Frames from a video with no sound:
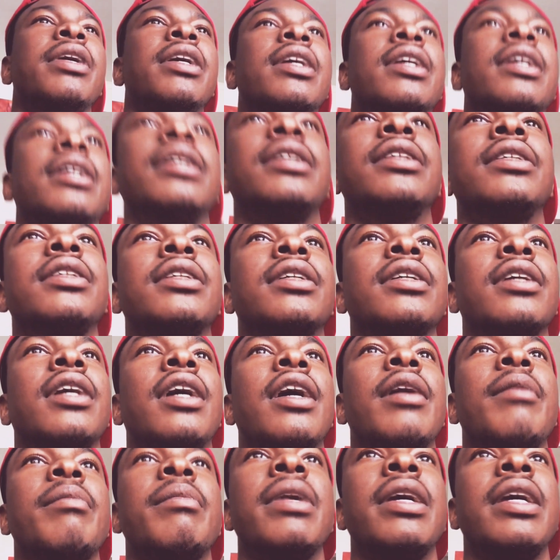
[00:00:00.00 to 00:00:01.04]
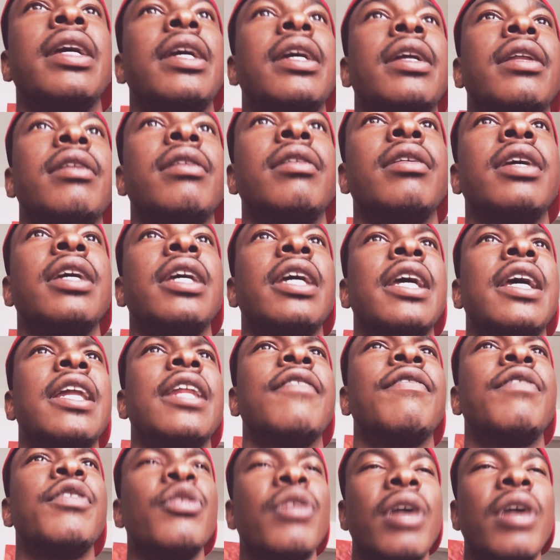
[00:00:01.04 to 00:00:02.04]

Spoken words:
because I mean, and if you